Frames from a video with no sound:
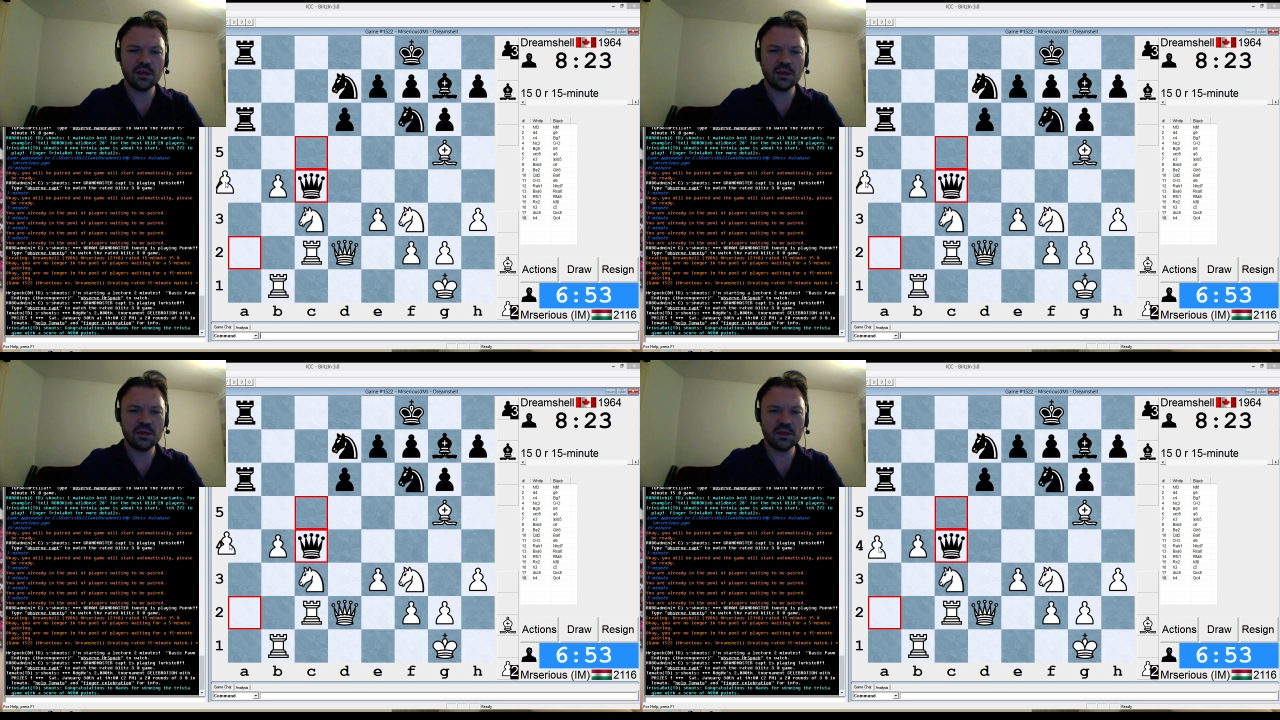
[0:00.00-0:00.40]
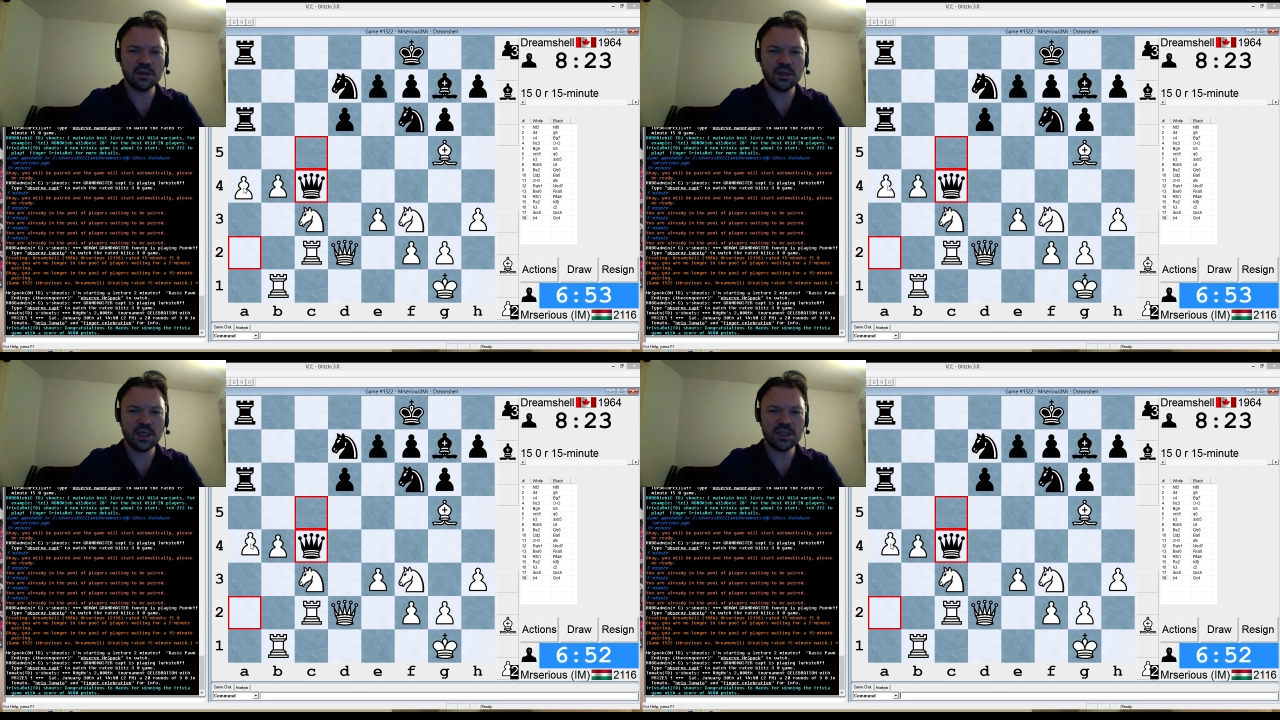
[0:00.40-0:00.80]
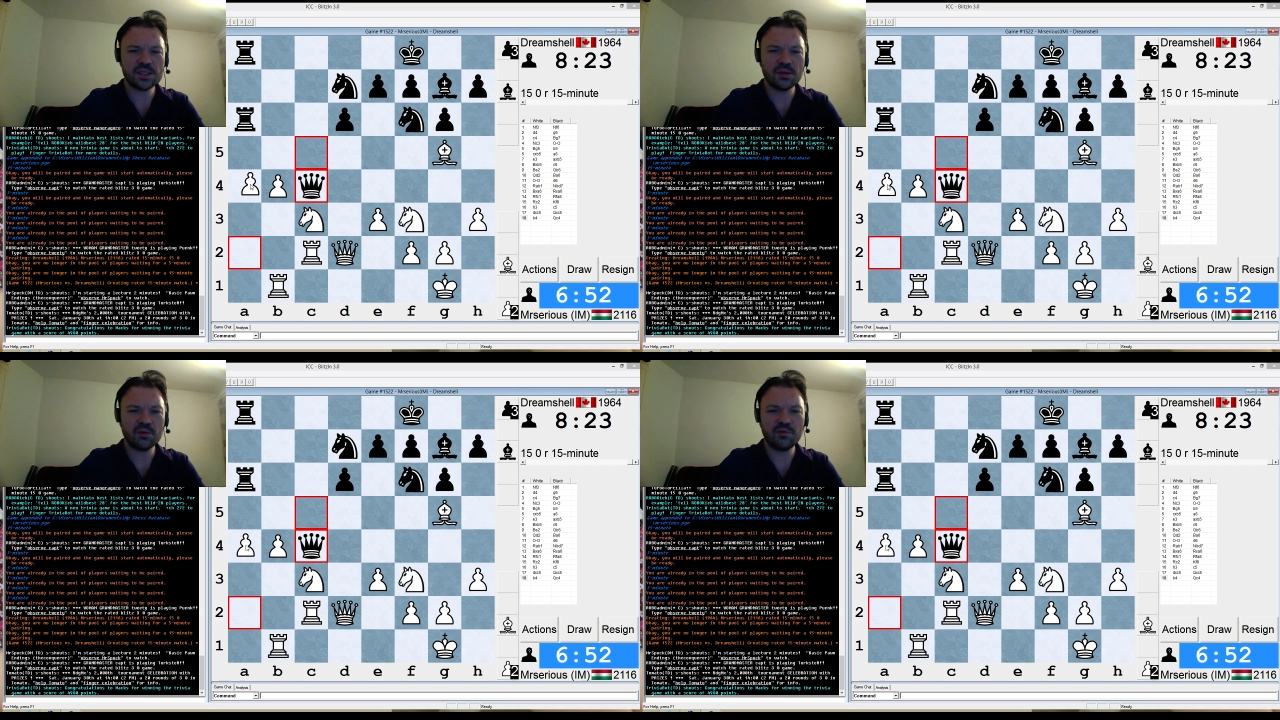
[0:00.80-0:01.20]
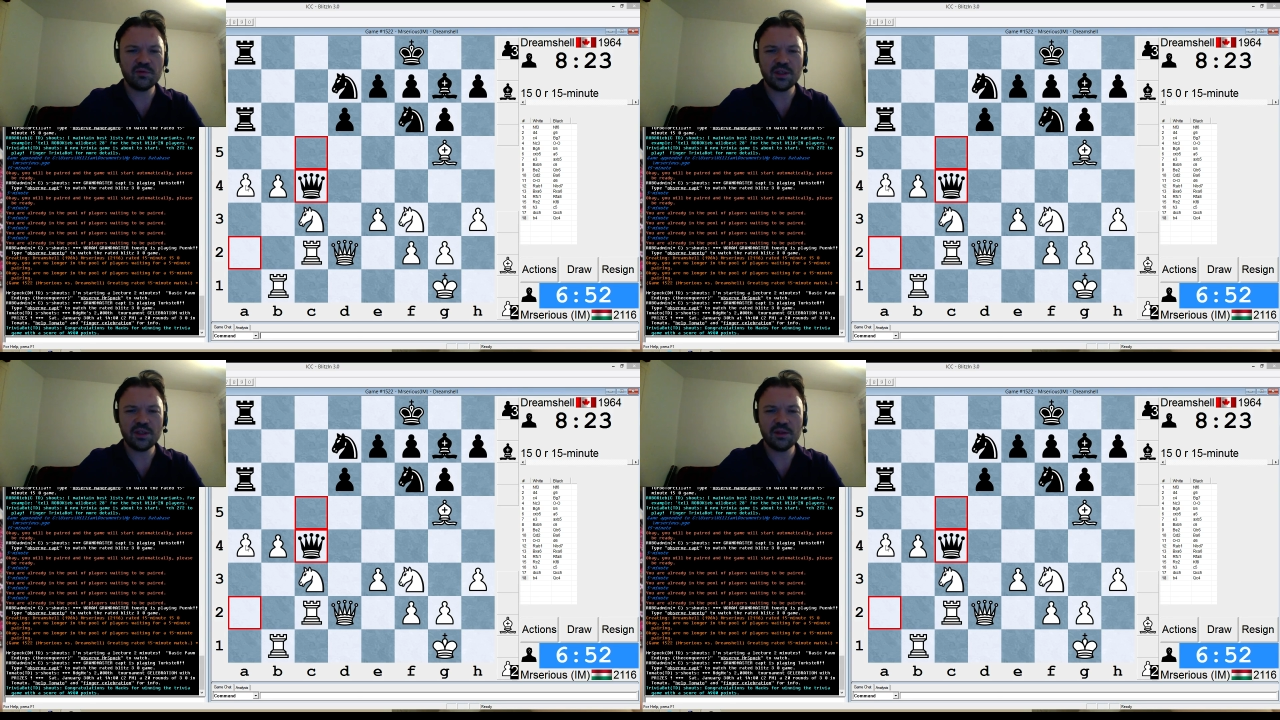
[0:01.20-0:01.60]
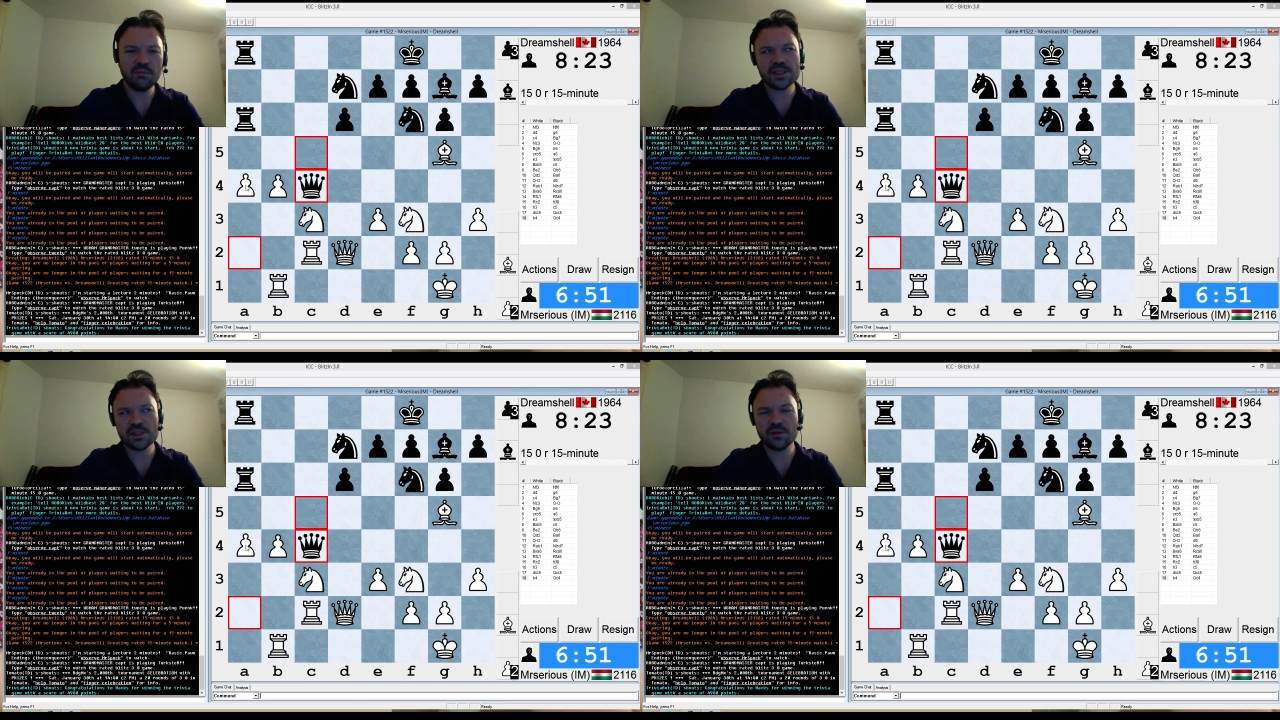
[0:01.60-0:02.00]
slower 15-minute chess
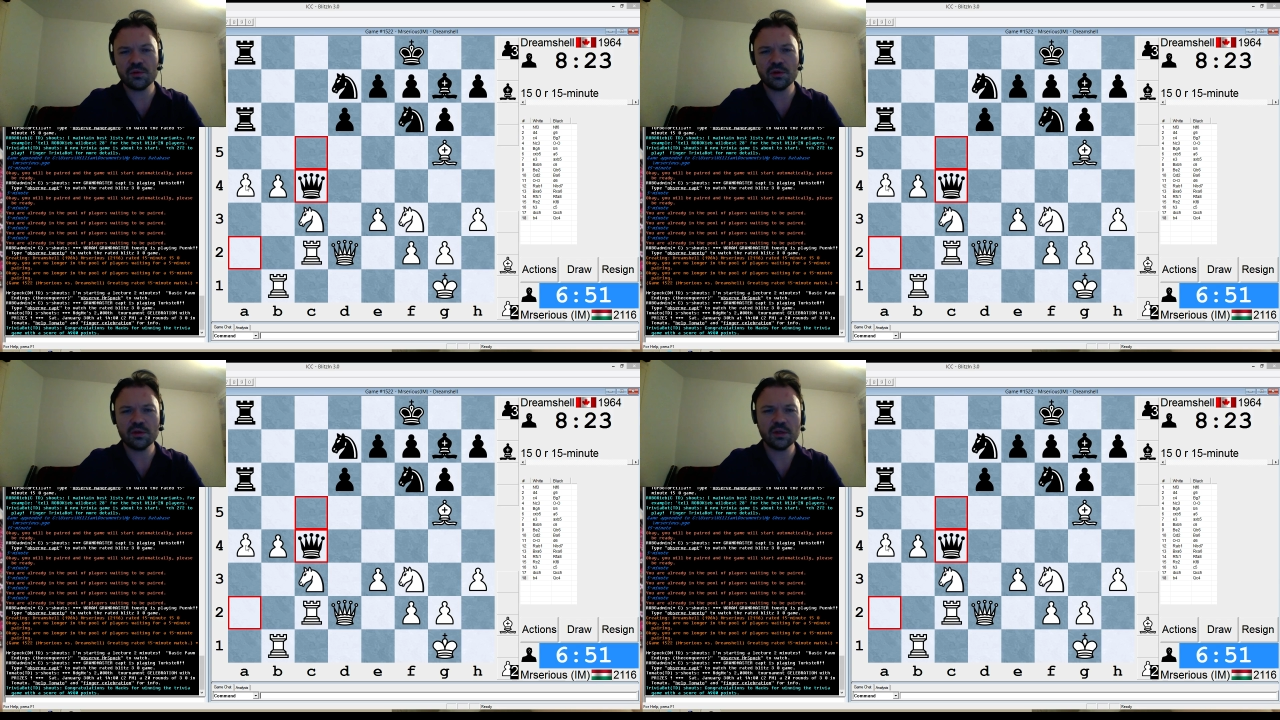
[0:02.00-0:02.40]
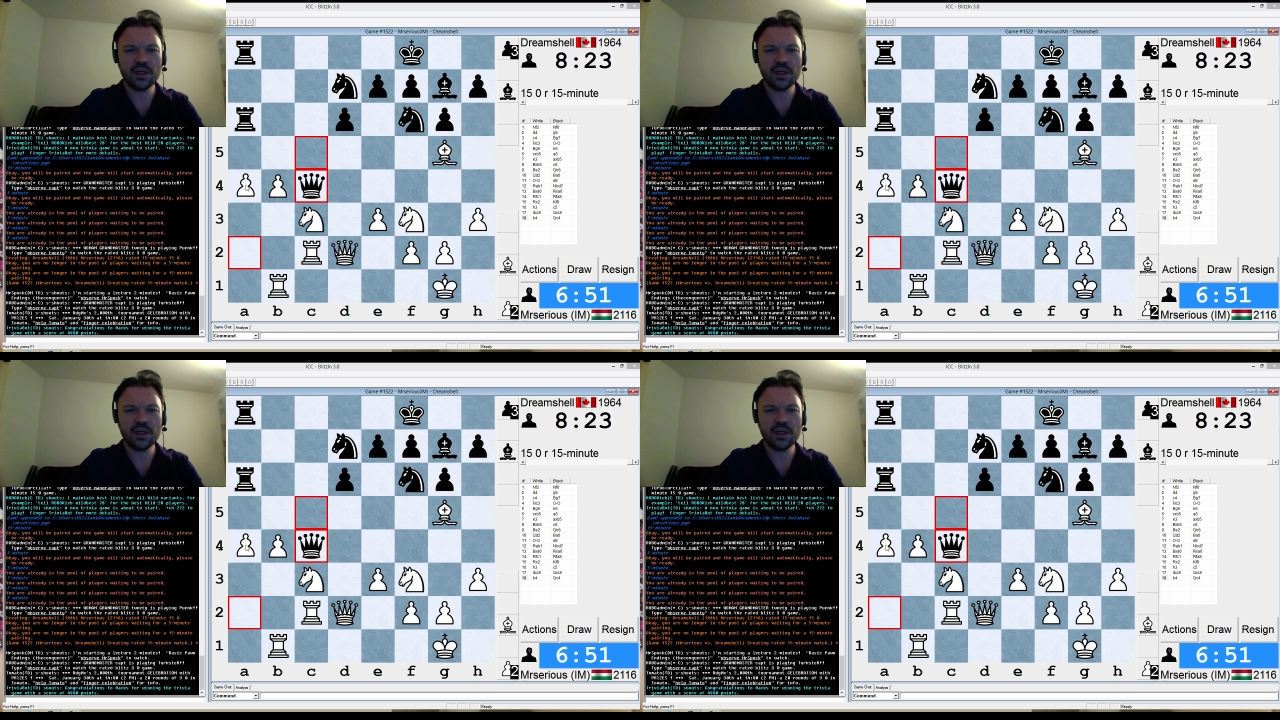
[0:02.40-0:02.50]
and slower,